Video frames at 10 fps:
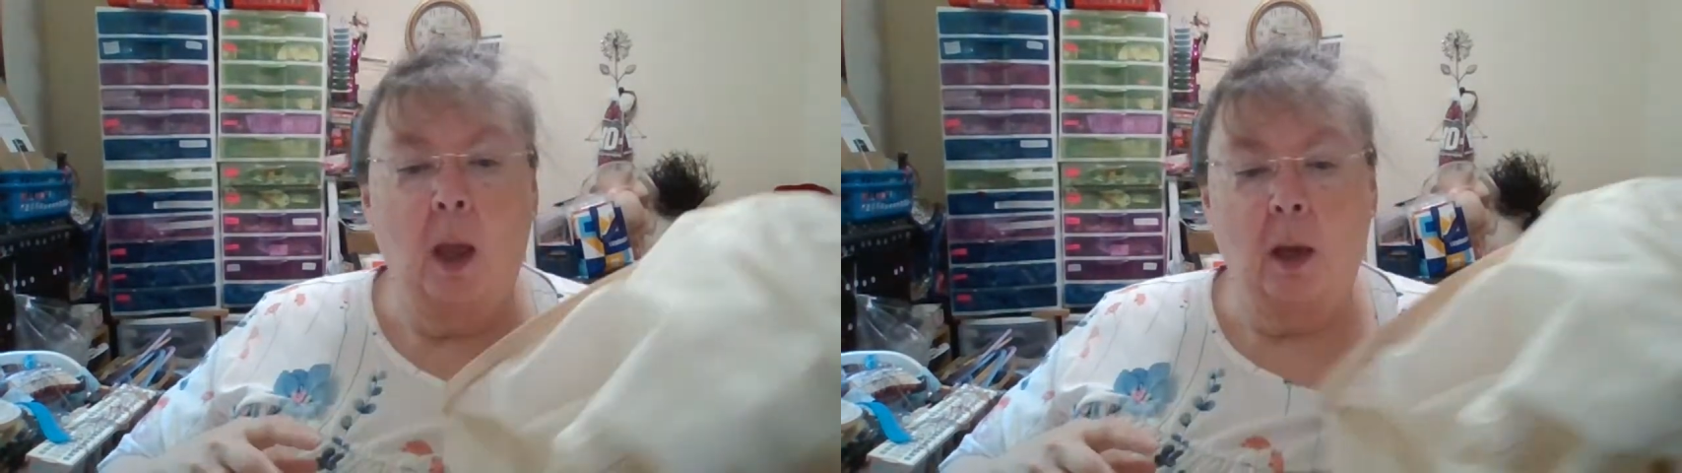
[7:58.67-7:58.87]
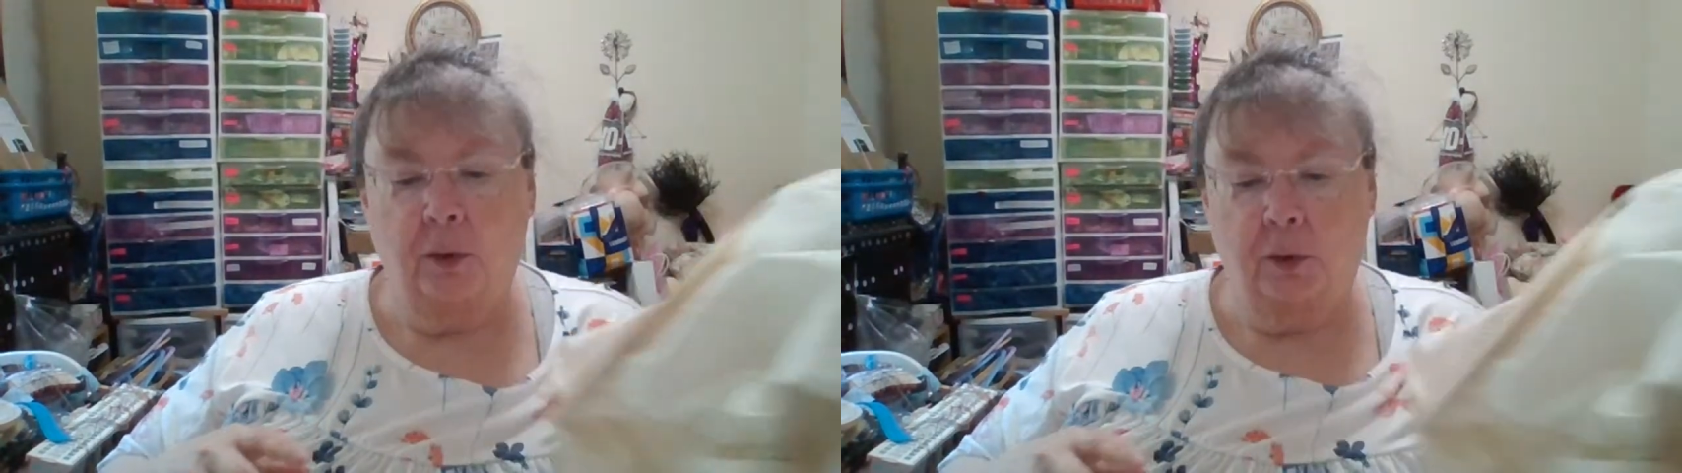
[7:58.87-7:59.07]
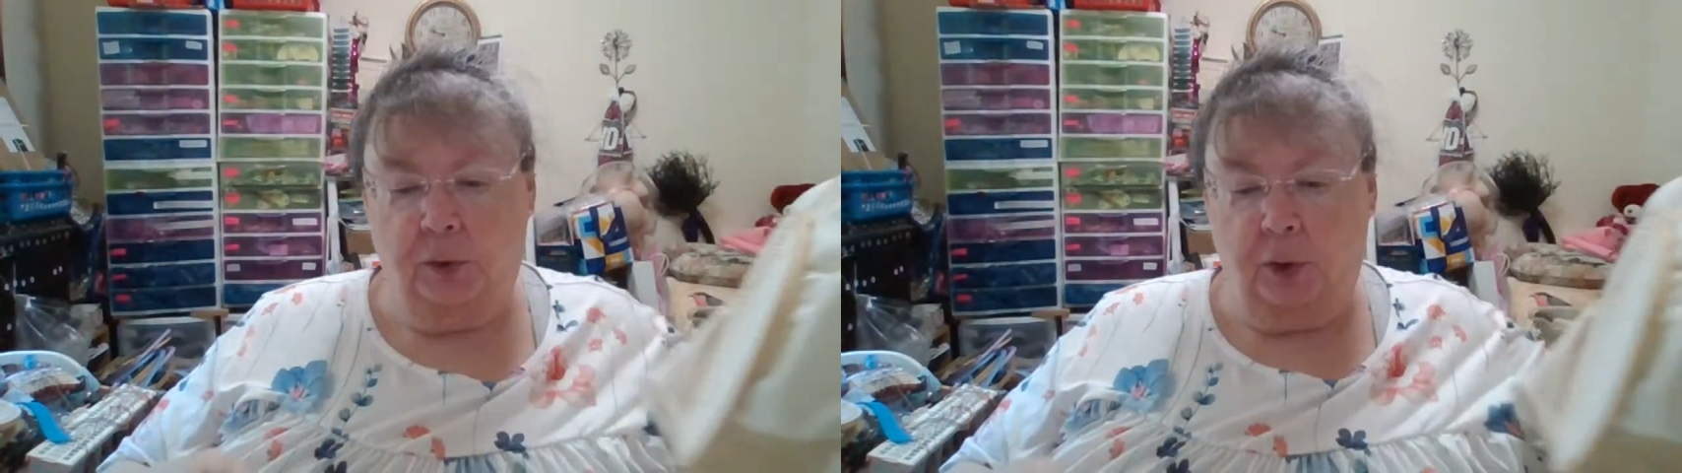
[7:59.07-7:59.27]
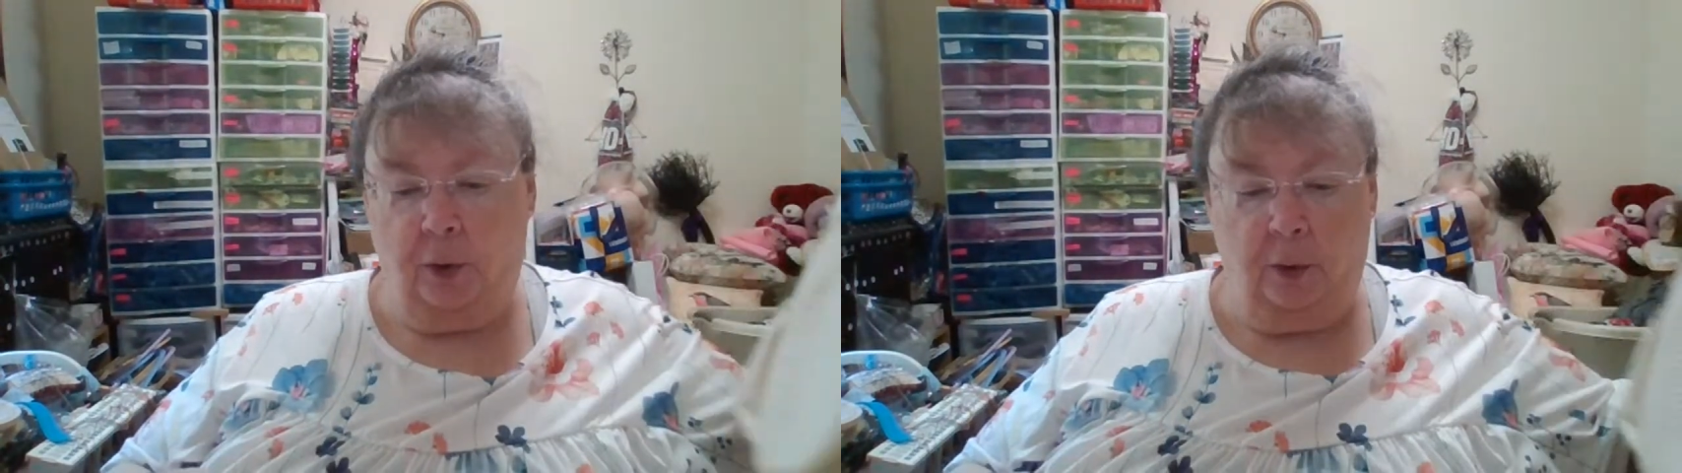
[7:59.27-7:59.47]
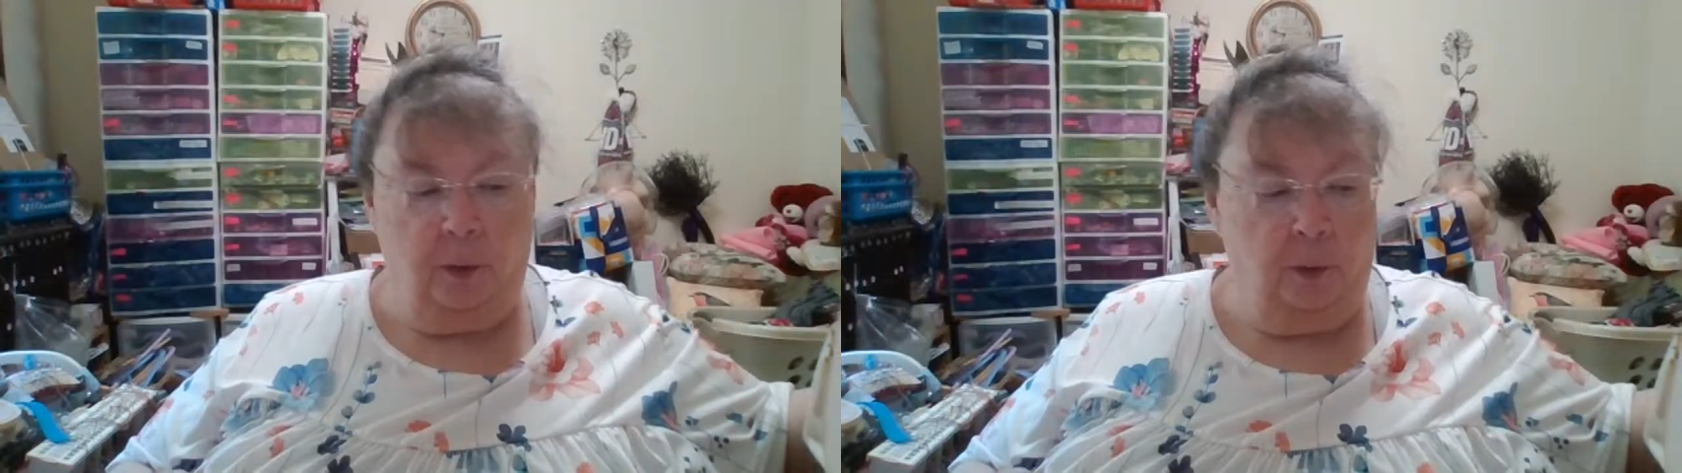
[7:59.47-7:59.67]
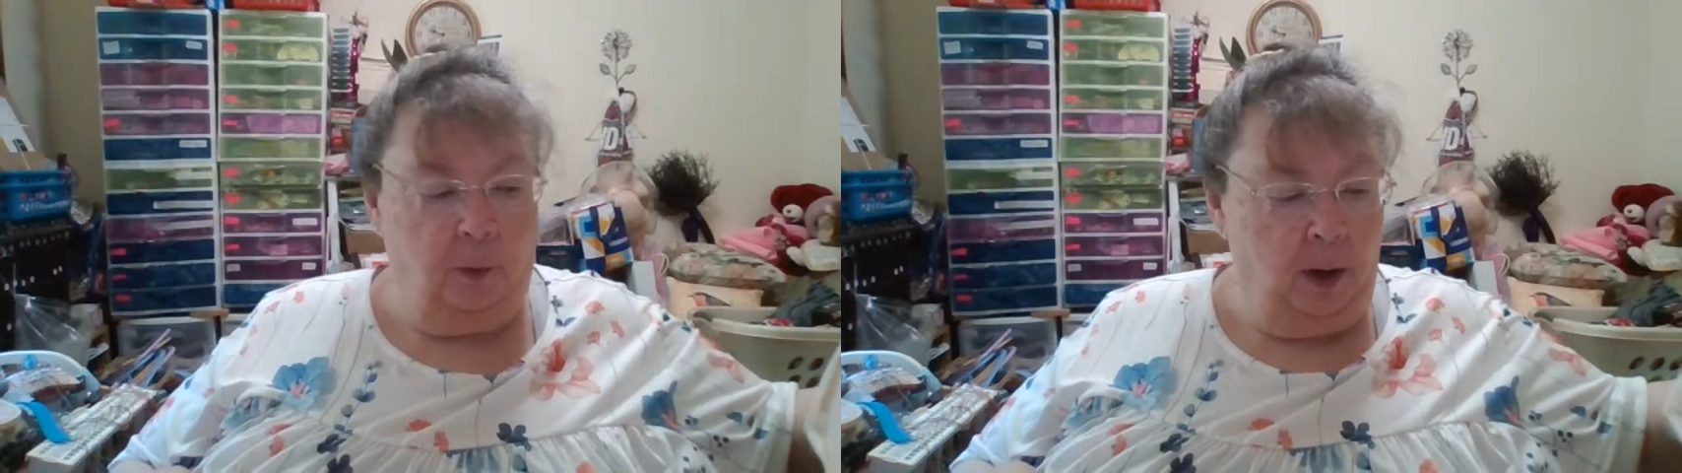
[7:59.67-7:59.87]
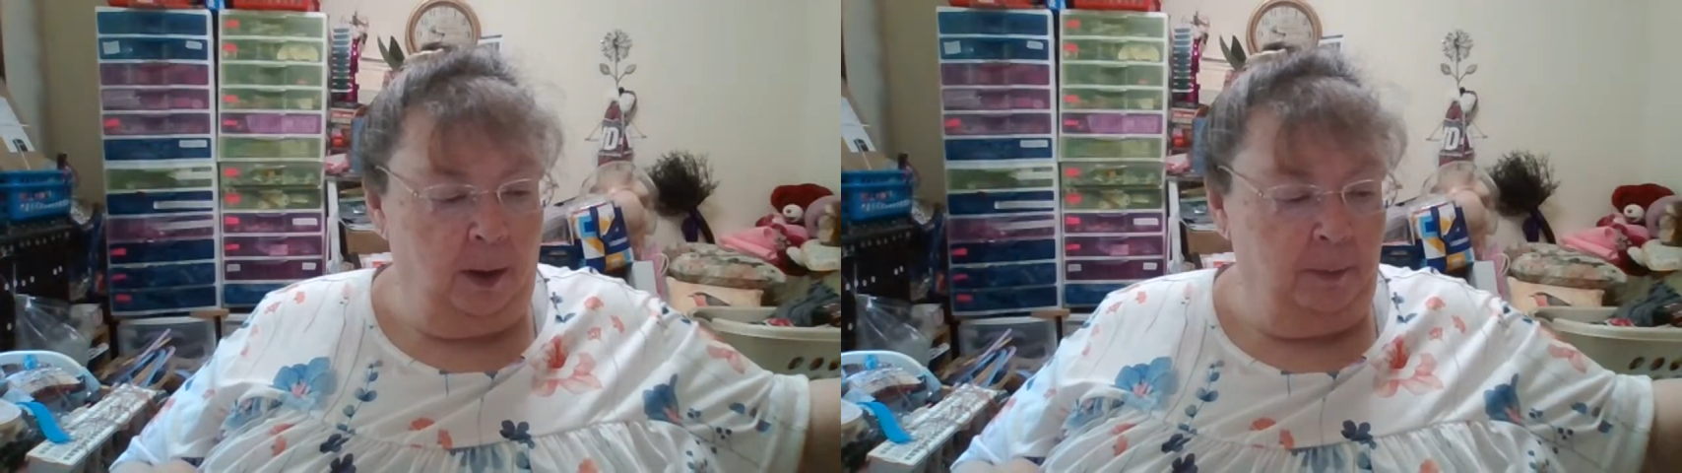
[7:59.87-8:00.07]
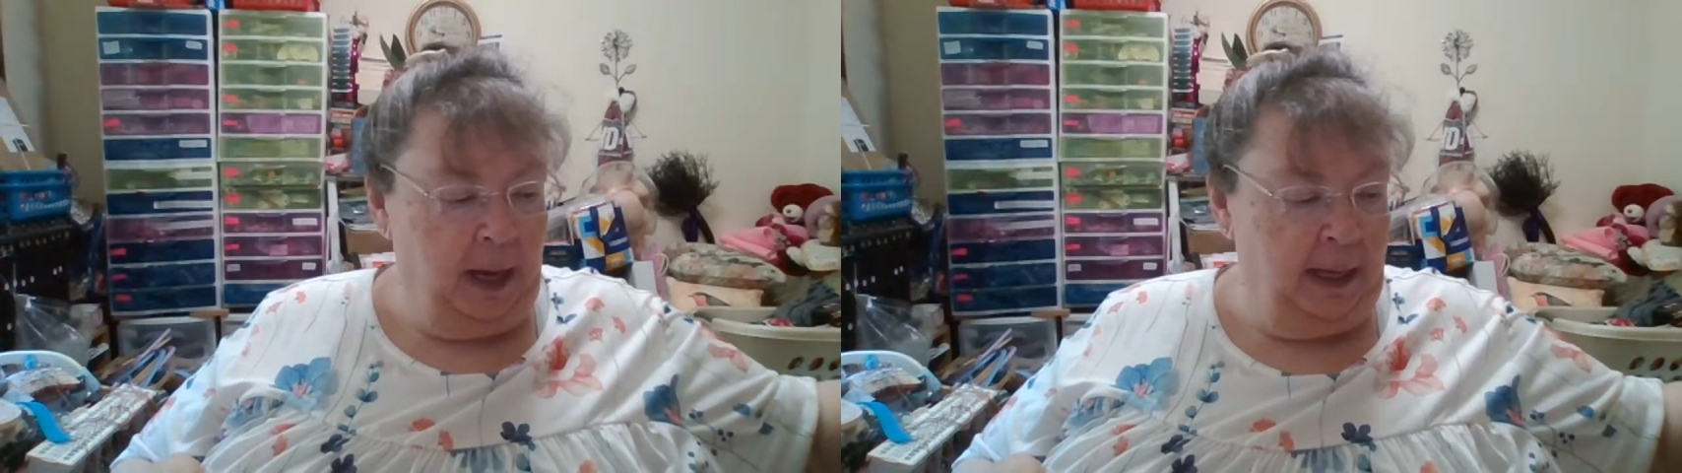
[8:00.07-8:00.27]
So,
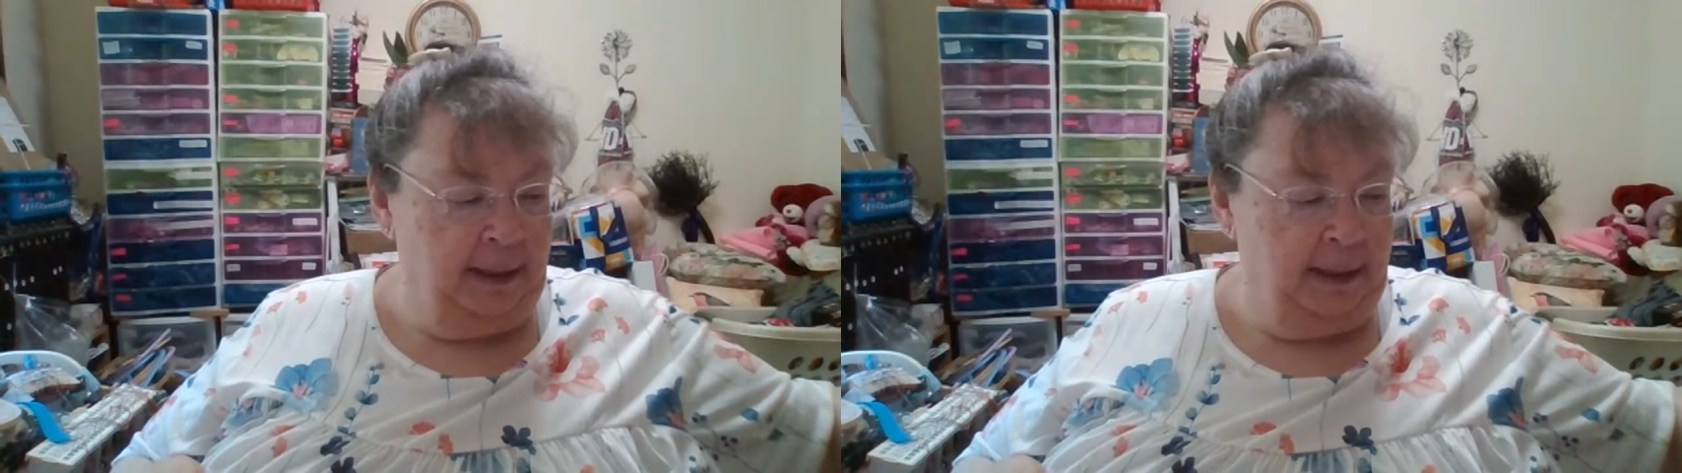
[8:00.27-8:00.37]
and